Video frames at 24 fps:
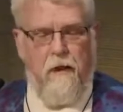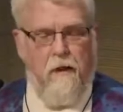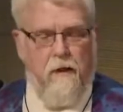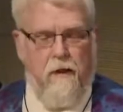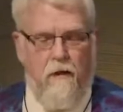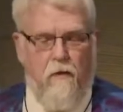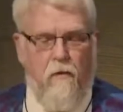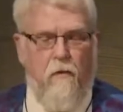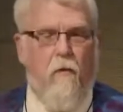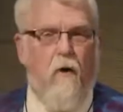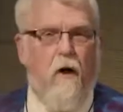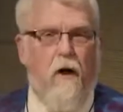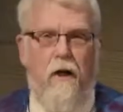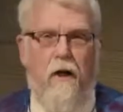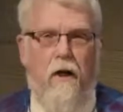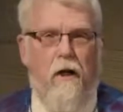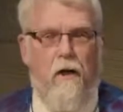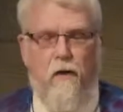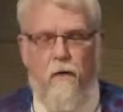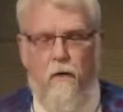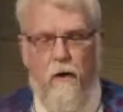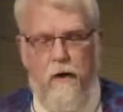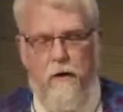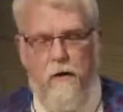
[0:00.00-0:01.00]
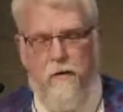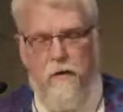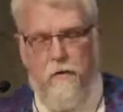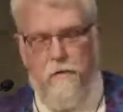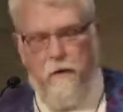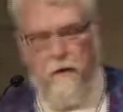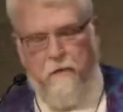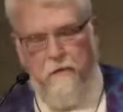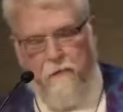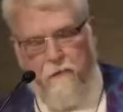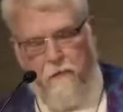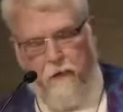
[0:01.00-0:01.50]
He didn't want anyone
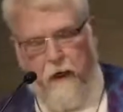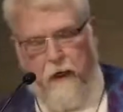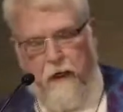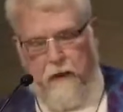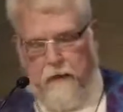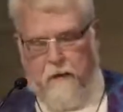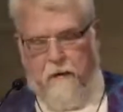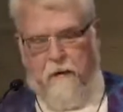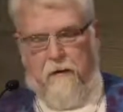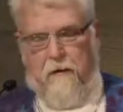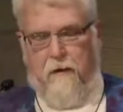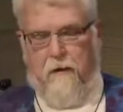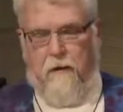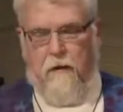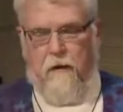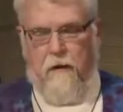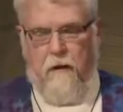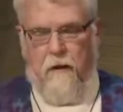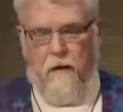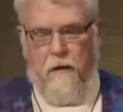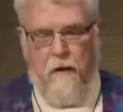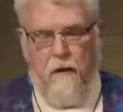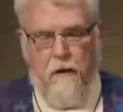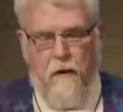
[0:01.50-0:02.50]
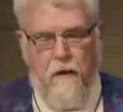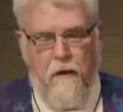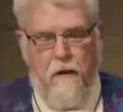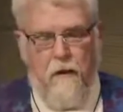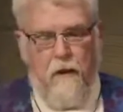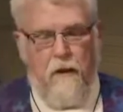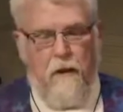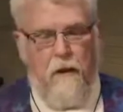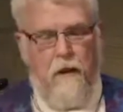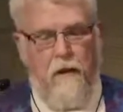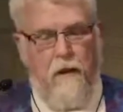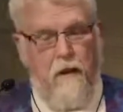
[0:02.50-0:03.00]
to be frightened.
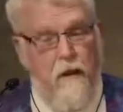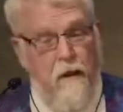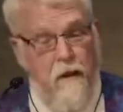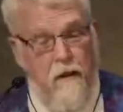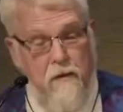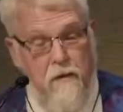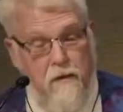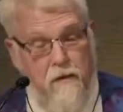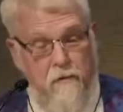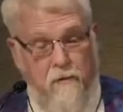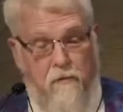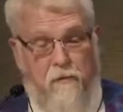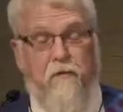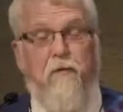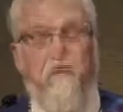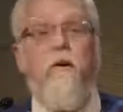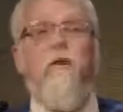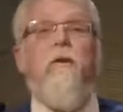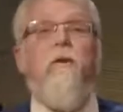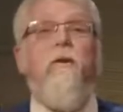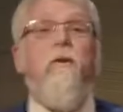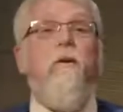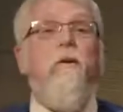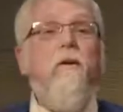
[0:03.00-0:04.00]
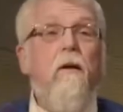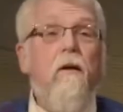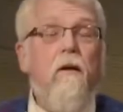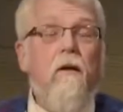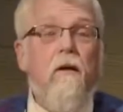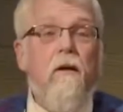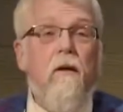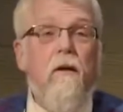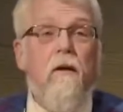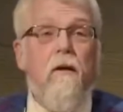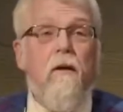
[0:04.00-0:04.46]
He needed some food.